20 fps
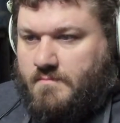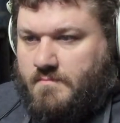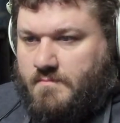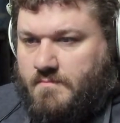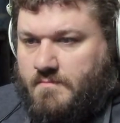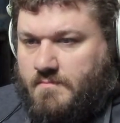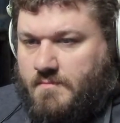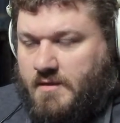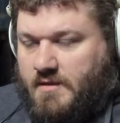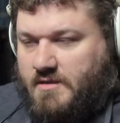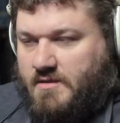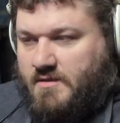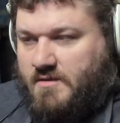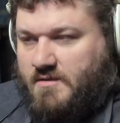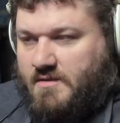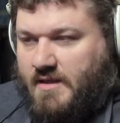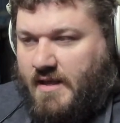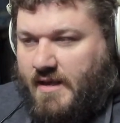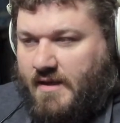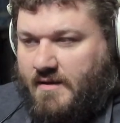Nice little
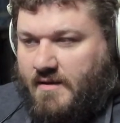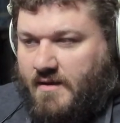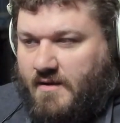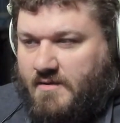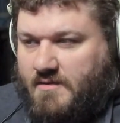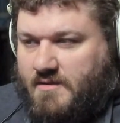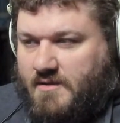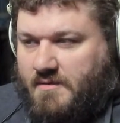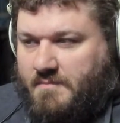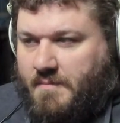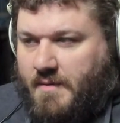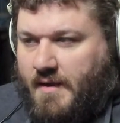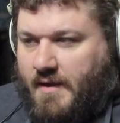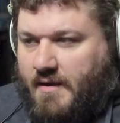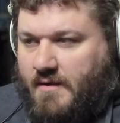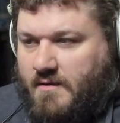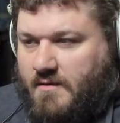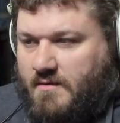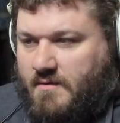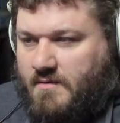diagnostic
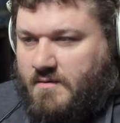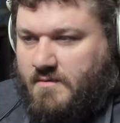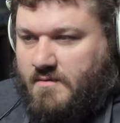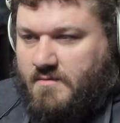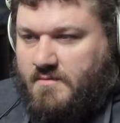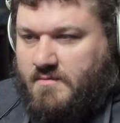panel.